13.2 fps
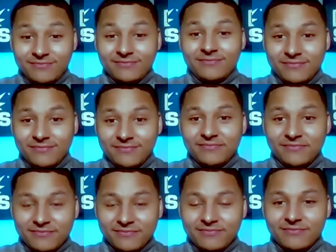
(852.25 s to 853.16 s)

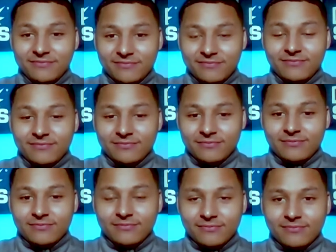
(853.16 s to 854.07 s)

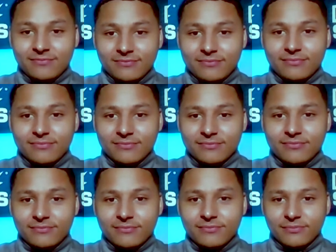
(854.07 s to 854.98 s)

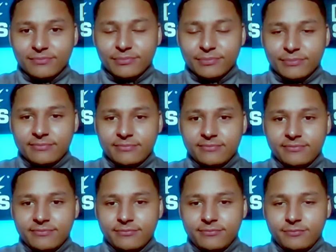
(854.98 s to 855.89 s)

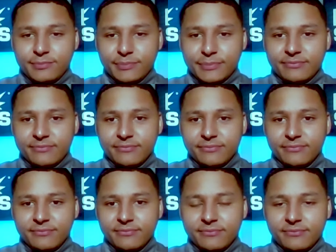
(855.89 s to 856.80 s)

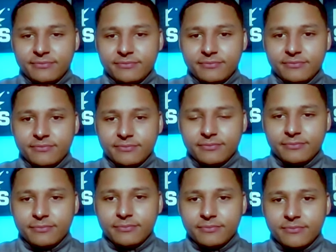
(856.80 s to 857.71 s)

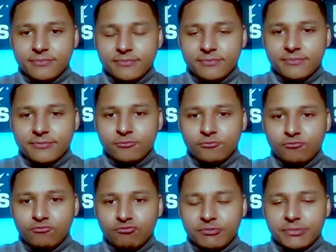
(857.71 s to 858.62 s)

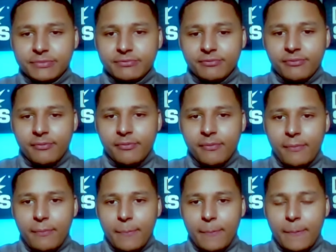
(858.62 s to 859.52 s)

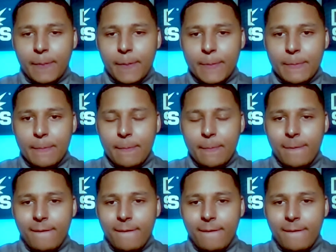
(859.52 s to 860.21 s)
This person isn't speaking.